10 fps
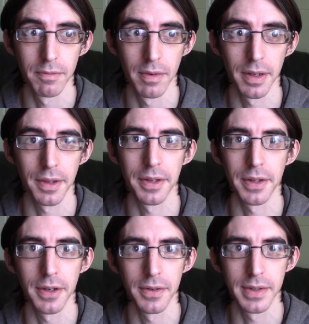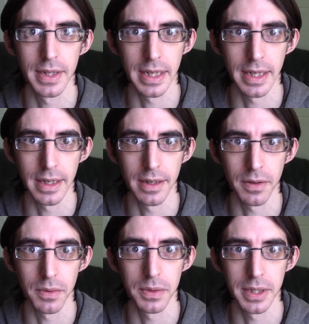rather than use the
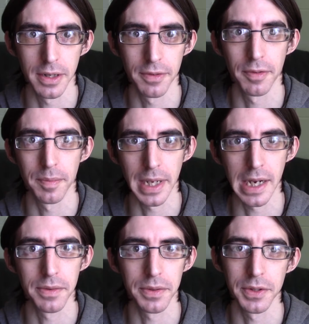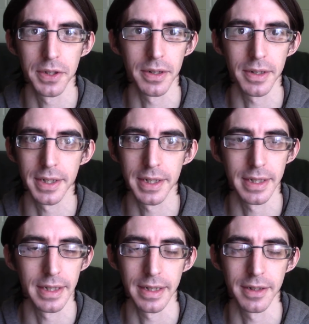audio from the outdoor shots
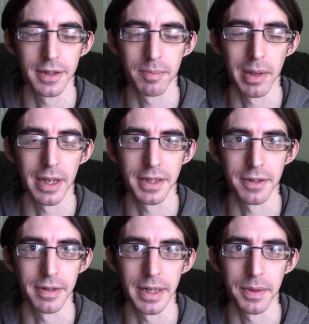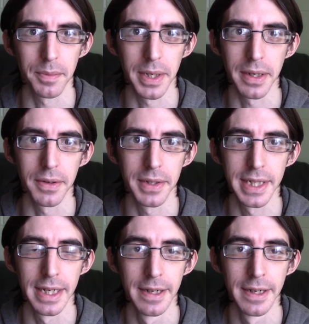and just blast your ear with wind noise.